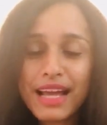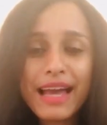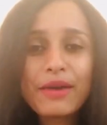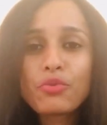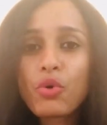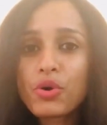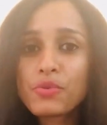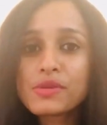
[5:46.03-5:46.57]

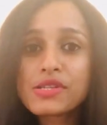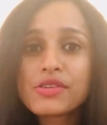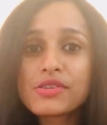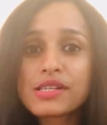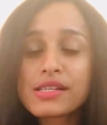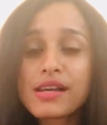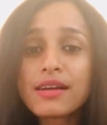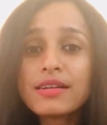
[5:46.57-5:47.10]
And what was the
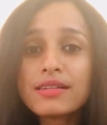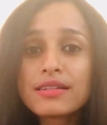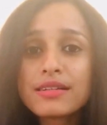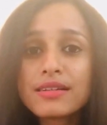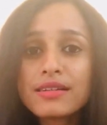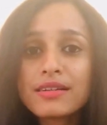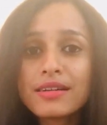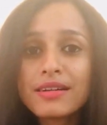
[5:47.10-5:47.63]
result?
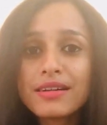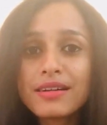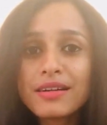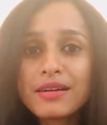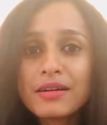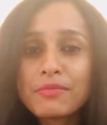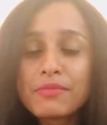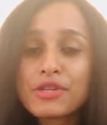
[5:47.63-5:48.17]

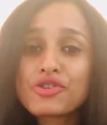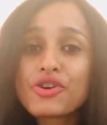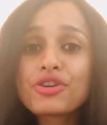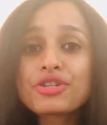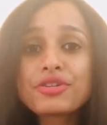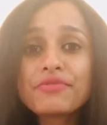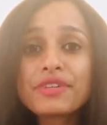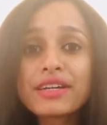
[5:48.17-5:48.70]

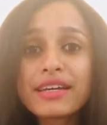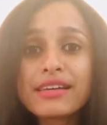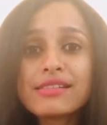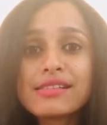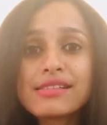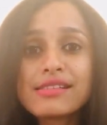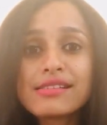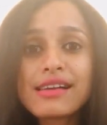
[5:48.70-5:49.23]
Majority of the
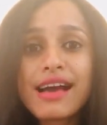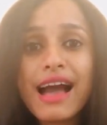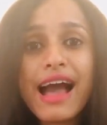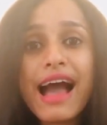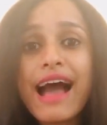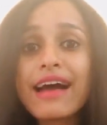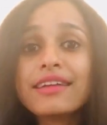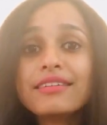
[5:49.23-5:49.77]
kids
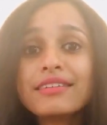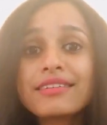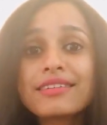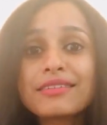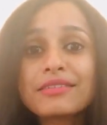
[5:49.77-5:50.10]
had